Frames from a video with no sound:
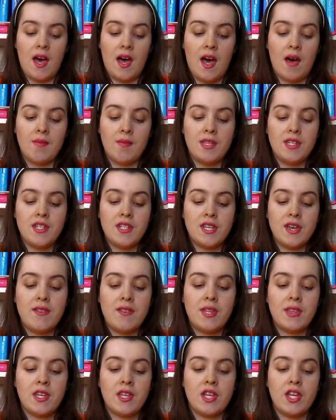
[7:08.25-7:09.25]
And they just
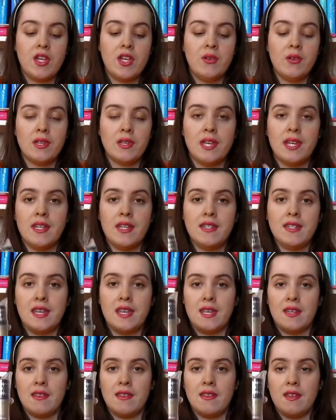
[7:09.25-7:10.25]
had like the cute lids,
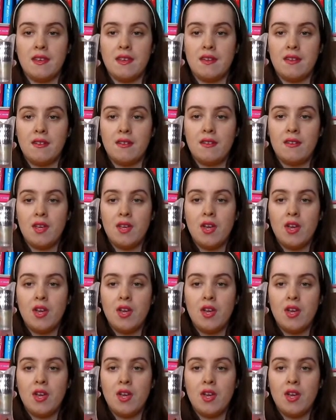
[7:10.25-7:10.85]
like the